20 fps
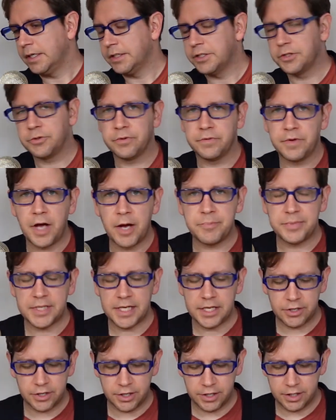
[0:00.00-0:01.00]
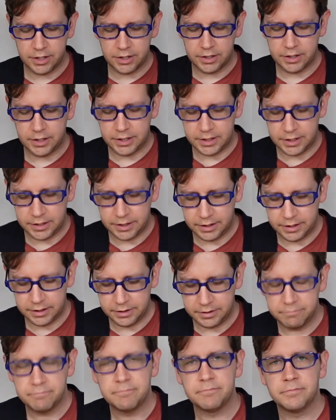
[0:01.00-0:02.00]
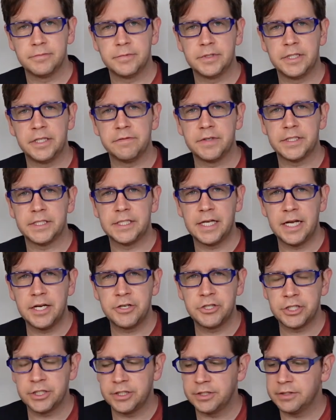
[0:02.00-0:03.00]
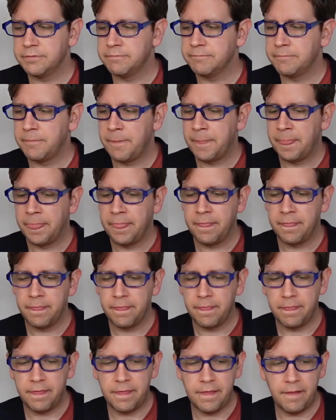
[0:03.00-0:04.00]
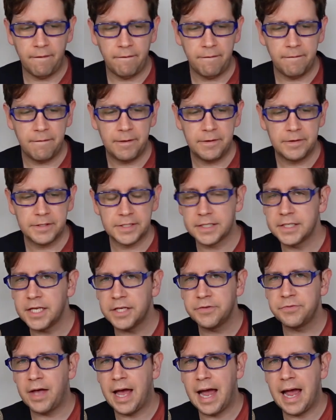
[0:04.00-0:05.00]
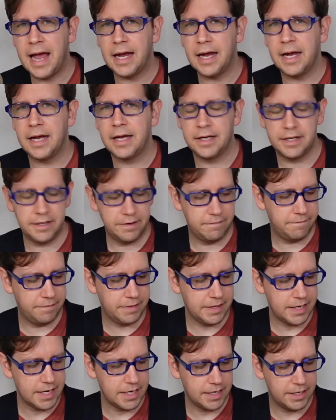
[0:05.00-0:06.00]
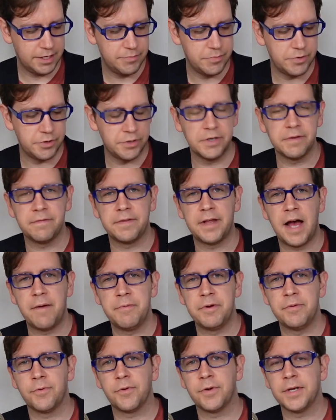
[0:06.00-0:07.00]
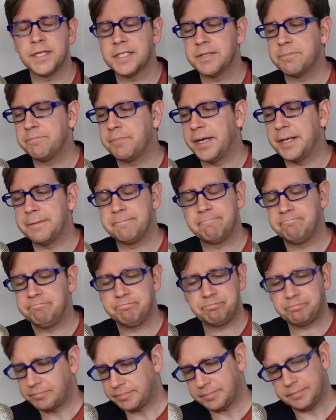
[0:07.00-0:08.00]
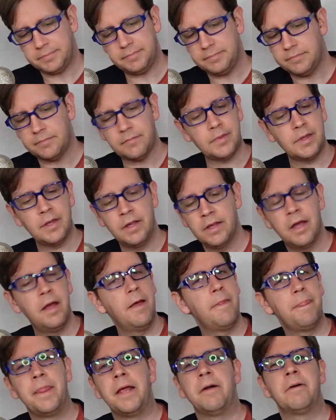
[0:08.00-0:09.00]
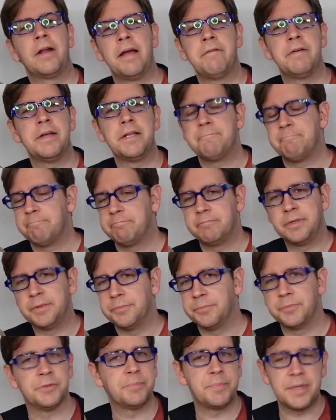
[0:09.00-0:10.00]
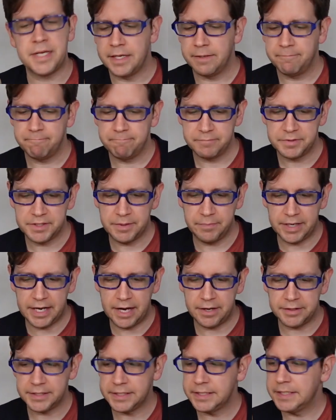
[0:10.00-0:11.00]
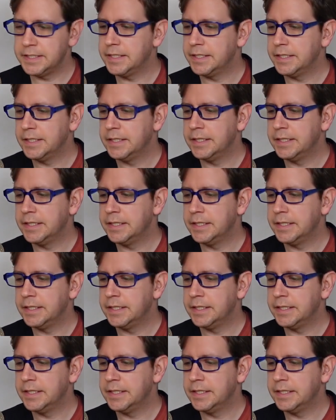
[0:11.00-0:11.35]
sort of update her on the investigation, the successful hack of the communion of the Omnivoice, but they don't have it. It must be somebody else.